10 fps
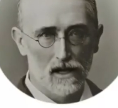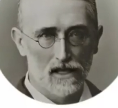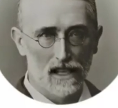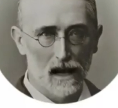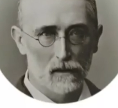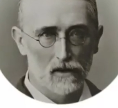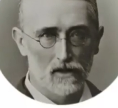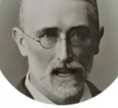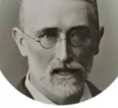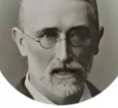the same
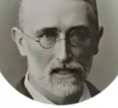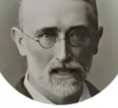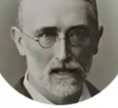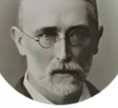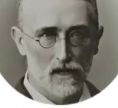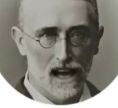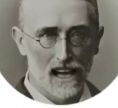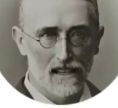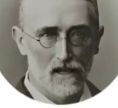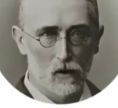field is
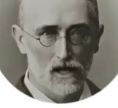obtained